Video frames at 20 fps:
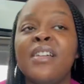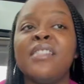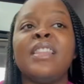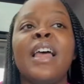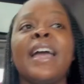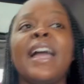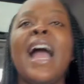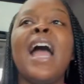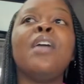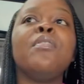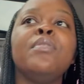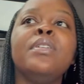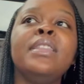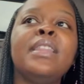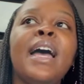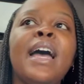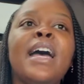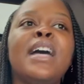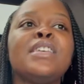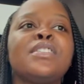Like I
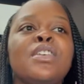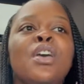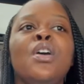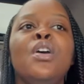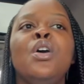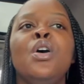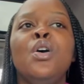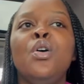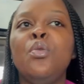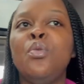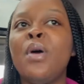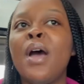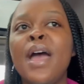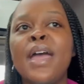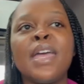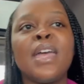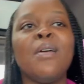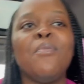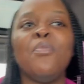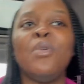realize who I
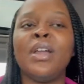am,